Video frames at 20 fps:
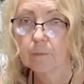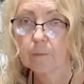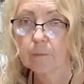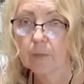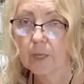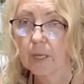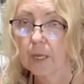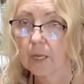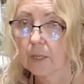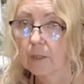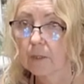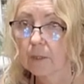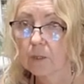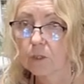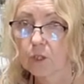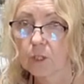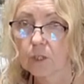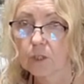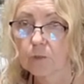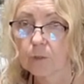yeah,
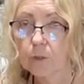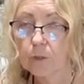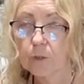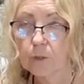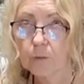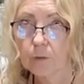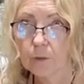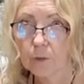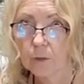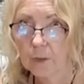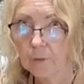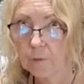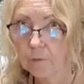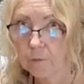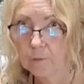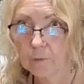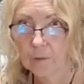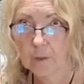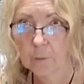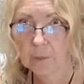just for
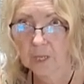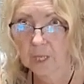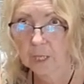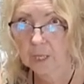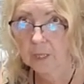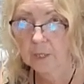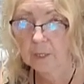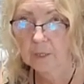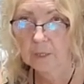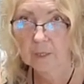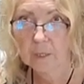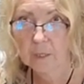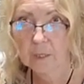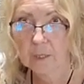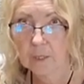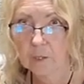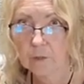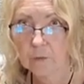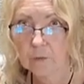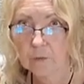the blood, you
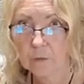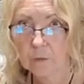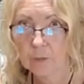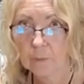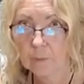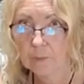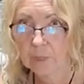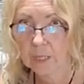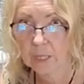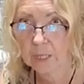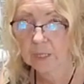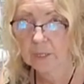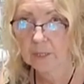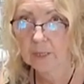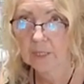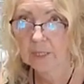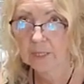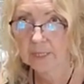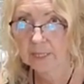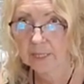know, for the blood,
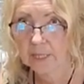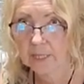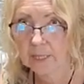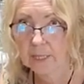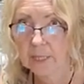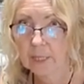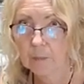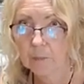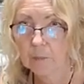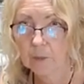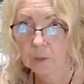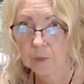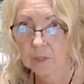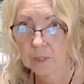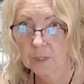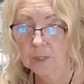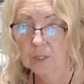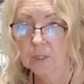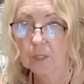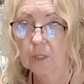the zinc, the immune
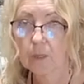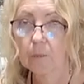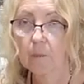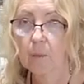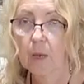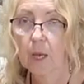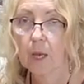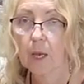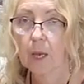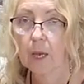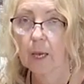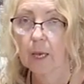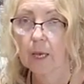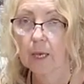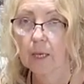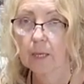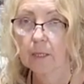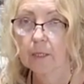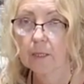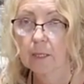system.
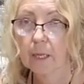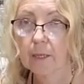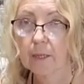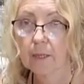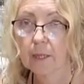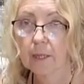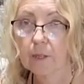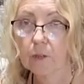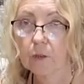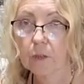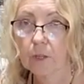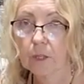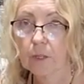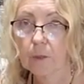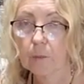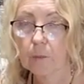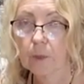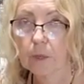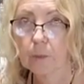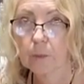And I think they're going to
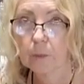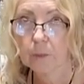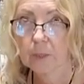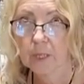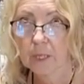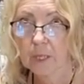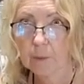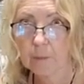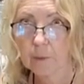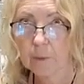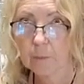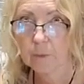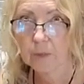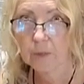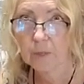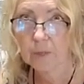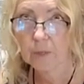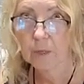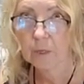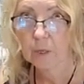probably come up with
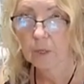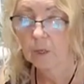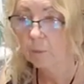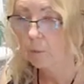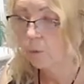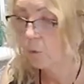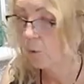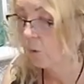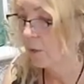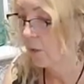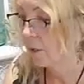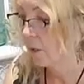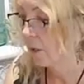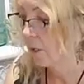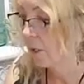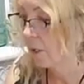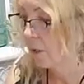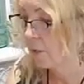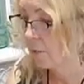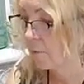a lot more
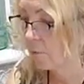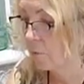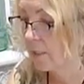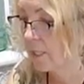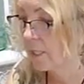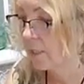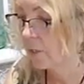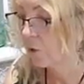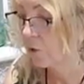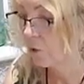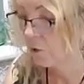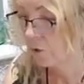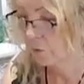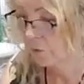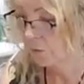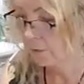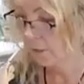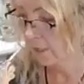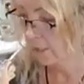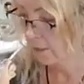research
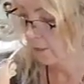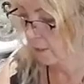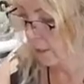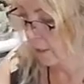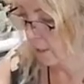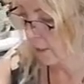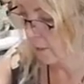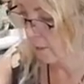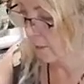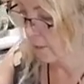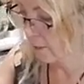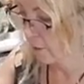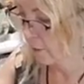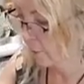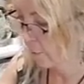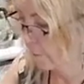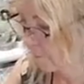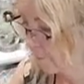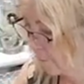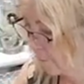for these guys. So,